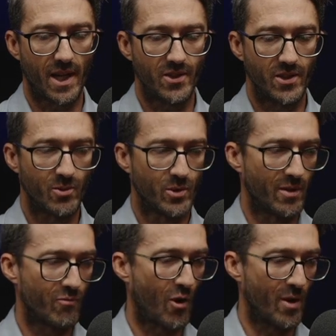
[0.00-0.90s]
ages, there was
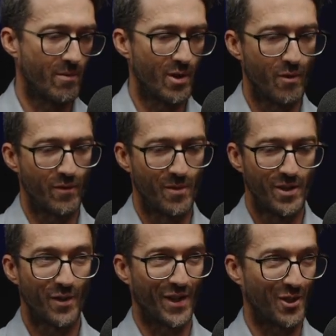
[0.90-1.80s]
no right move, no
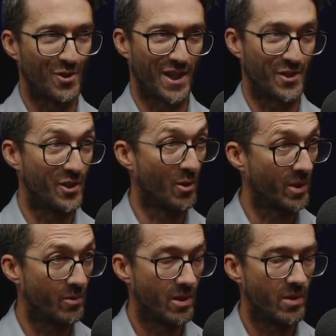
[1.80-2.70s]
nothing. You just had to know
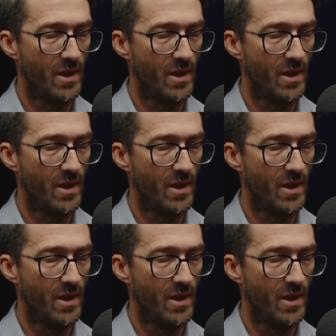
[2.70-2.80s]
what you were doing,